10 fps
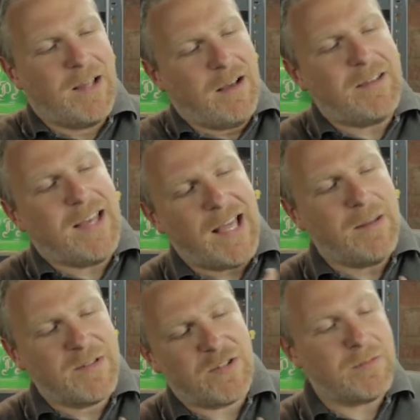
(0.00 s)
Oh yeah, hello,
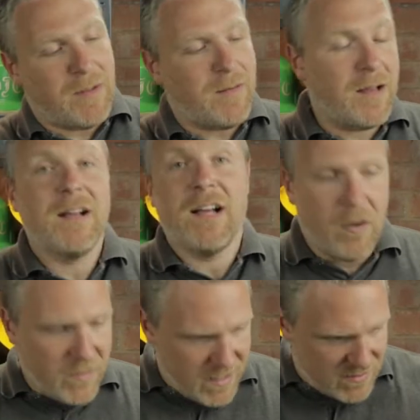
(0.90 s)
Mr. Jones.
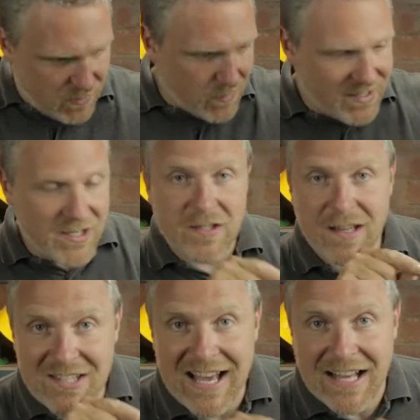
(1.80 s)
Oh, and there's the quotation
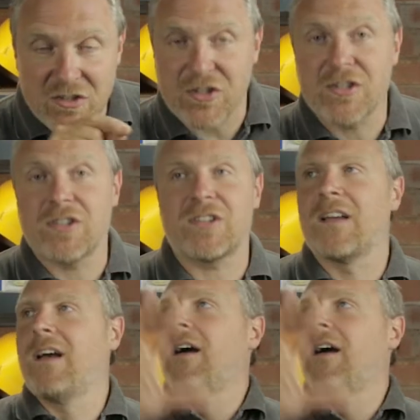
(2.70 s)
attached."